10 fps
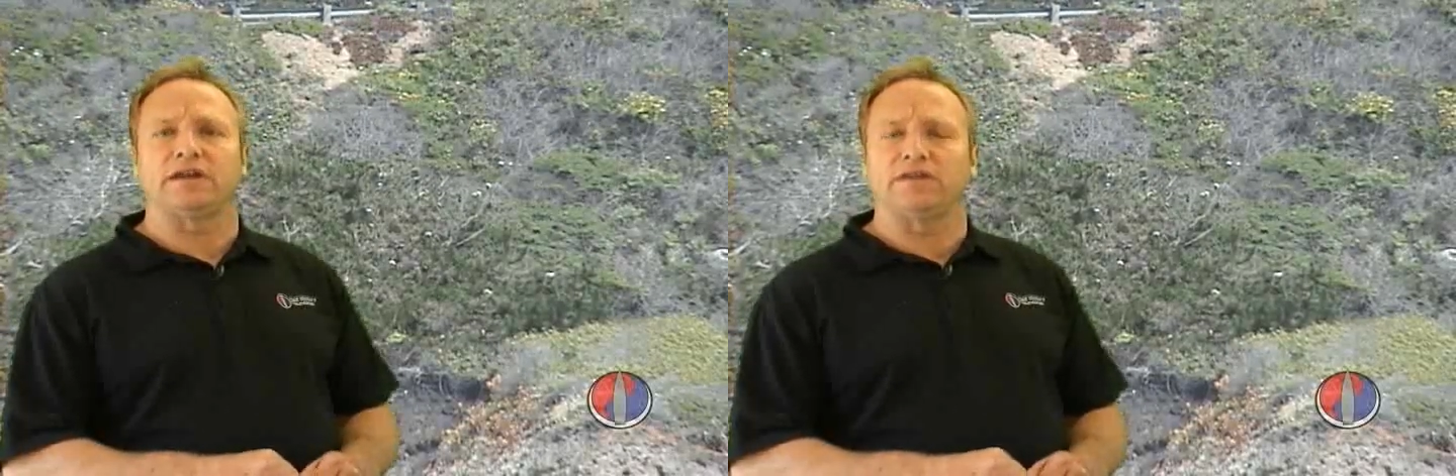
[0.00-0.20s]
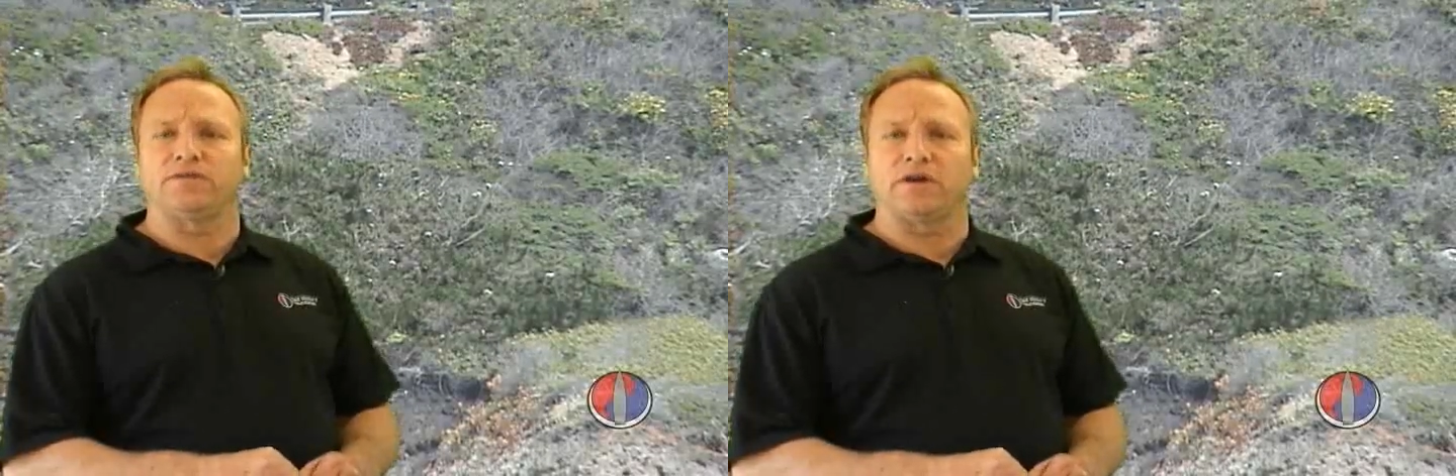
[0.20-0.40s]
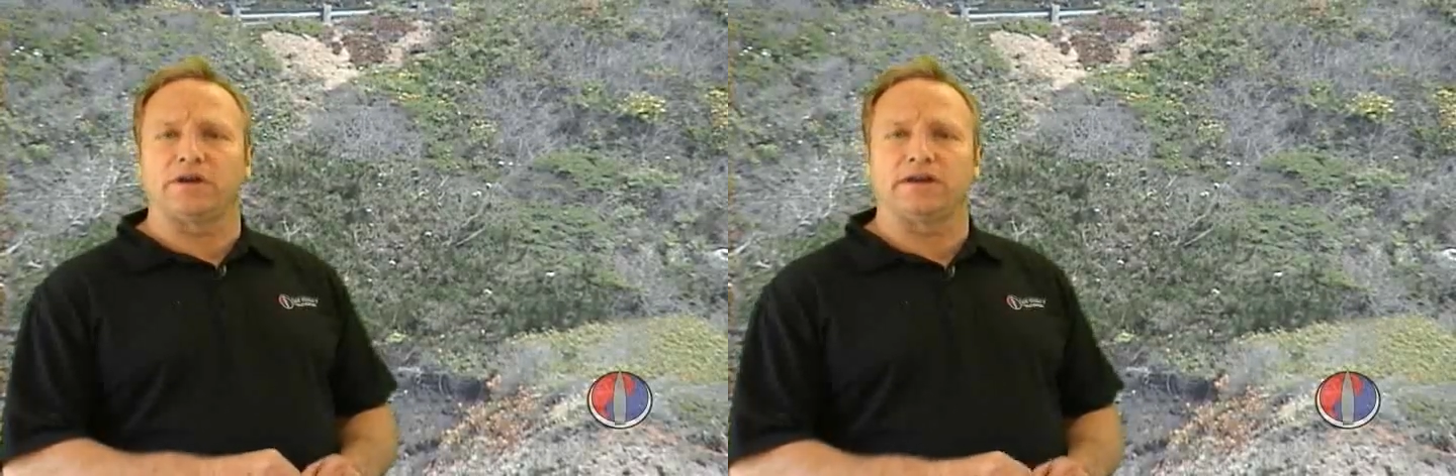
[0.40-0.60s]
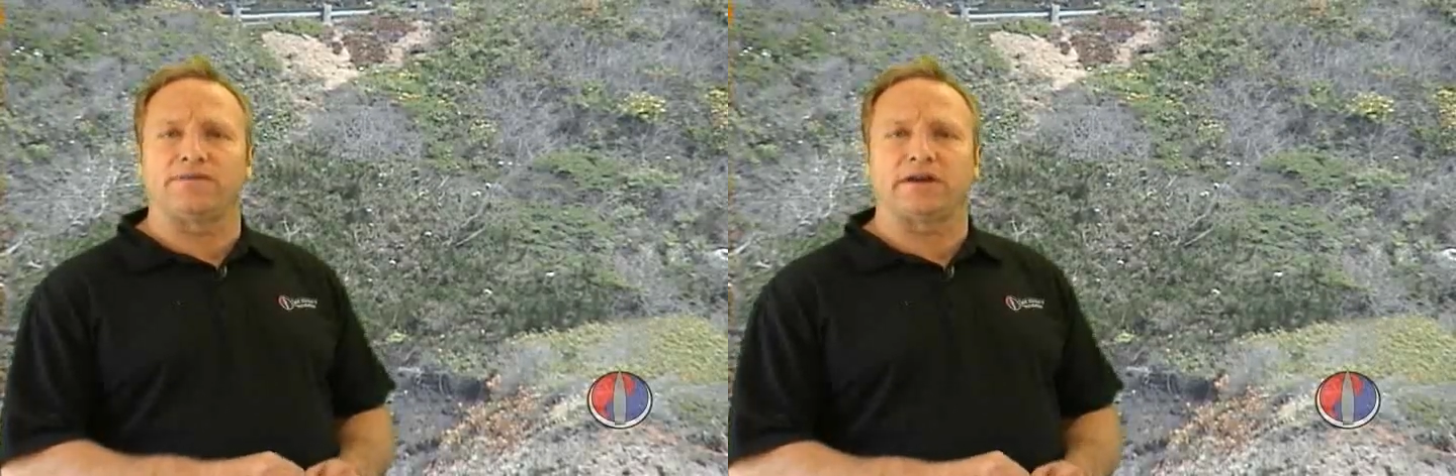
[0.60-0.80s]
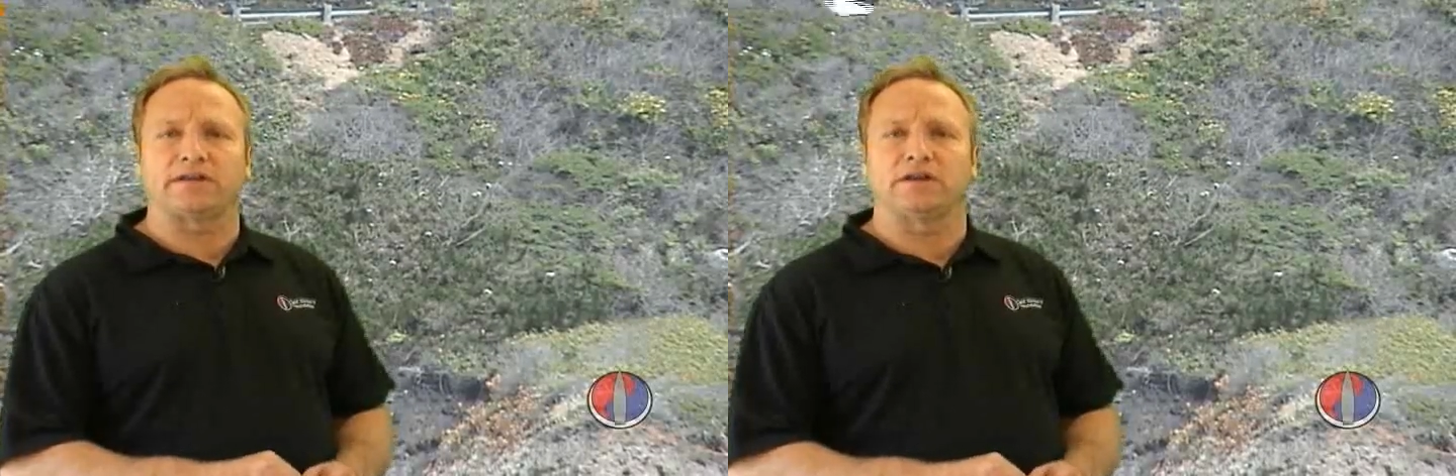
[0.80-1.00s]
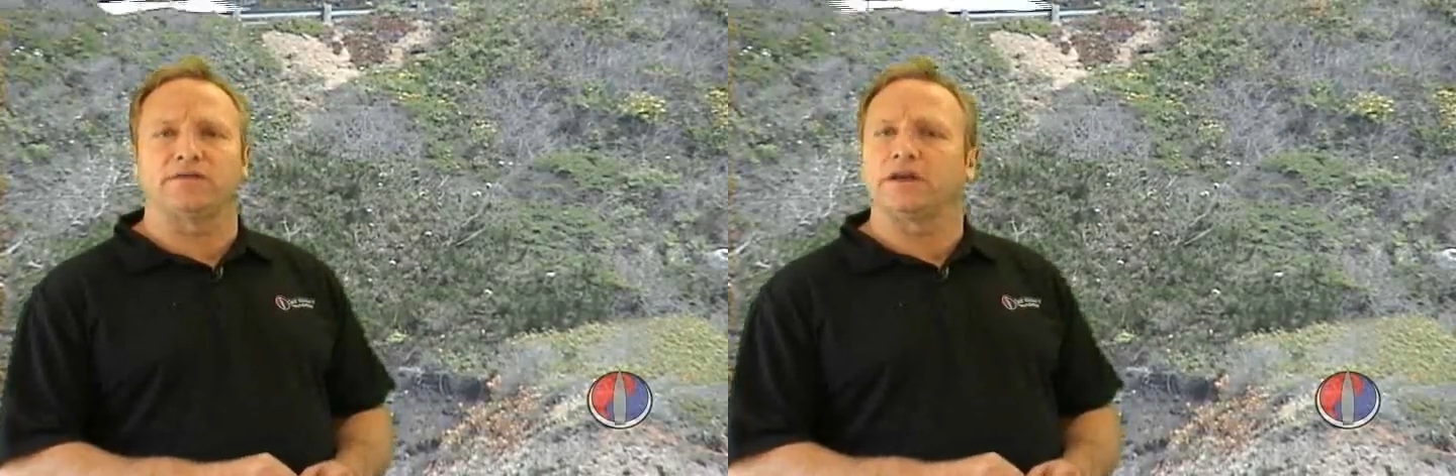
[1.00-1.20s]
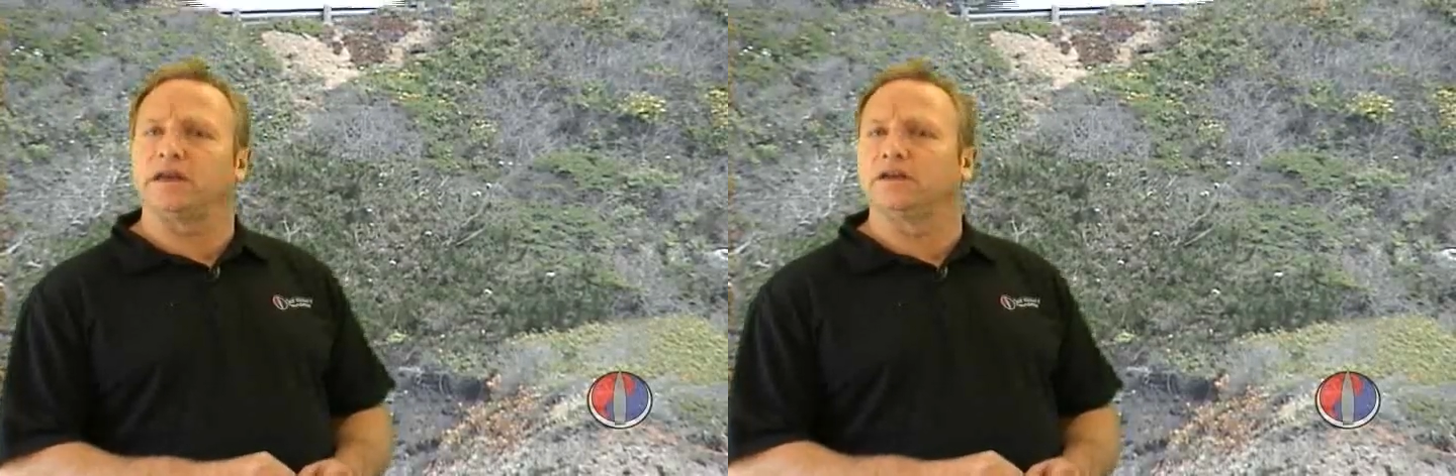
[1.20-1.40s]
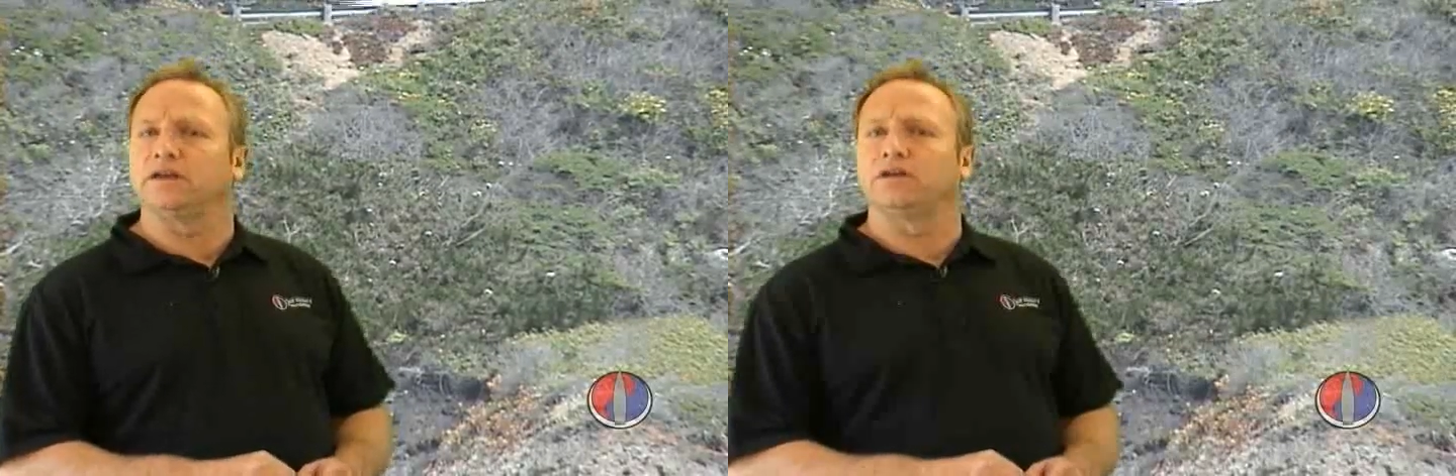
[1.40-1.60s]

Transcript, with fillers: is very effective in